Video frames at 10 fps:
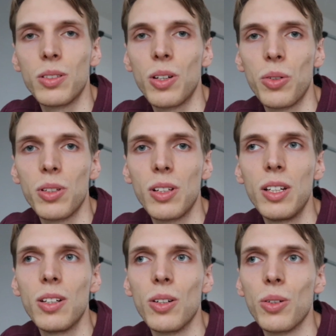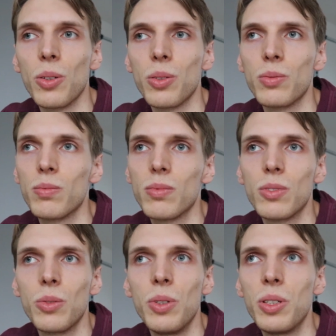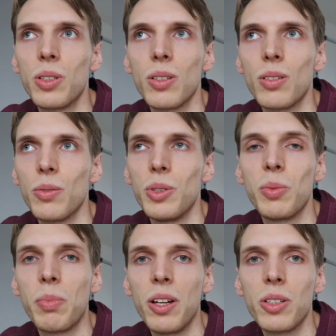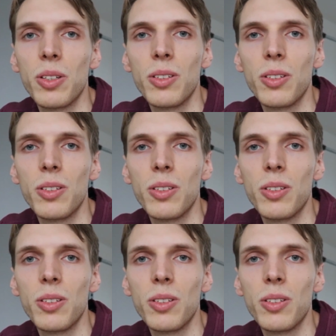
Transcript: currently or which page.